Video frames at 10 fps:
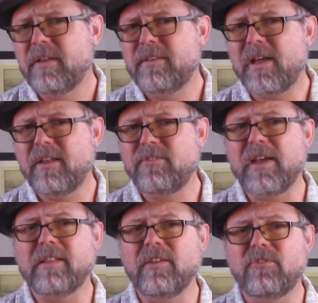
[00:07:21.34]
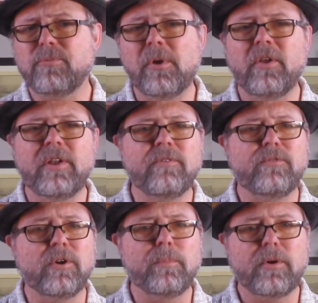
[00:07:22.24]
Not exactly small enough
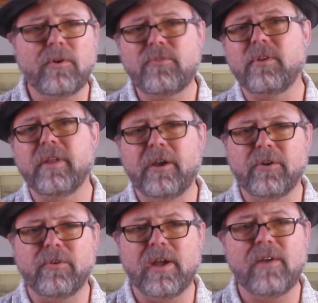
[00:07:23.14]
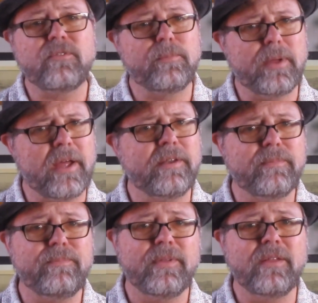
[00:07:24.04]
for a personal aircraft, but
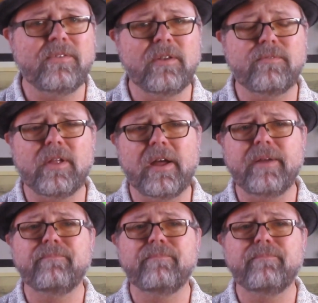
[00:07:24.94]
it did fly.